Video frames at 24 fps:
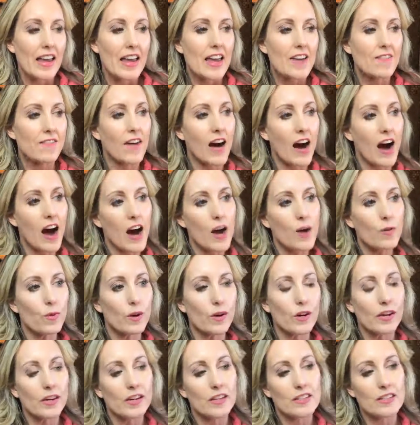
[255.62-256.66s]
if I
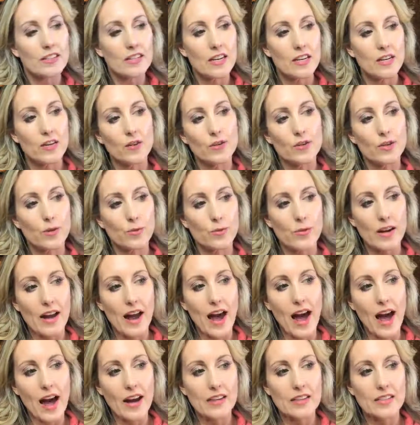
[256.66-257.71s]
were to continue to
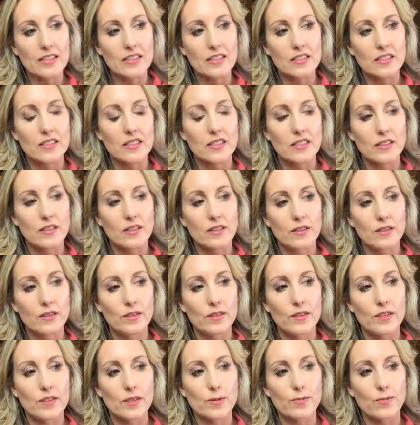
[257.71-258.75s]
react
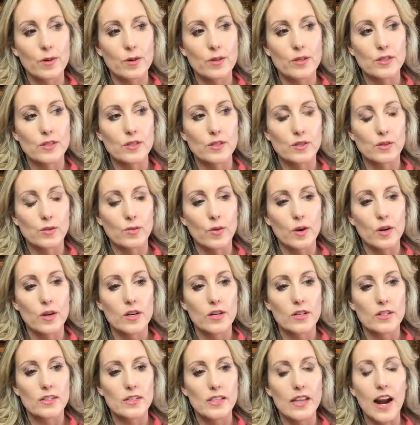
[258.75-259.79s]
to this person's words,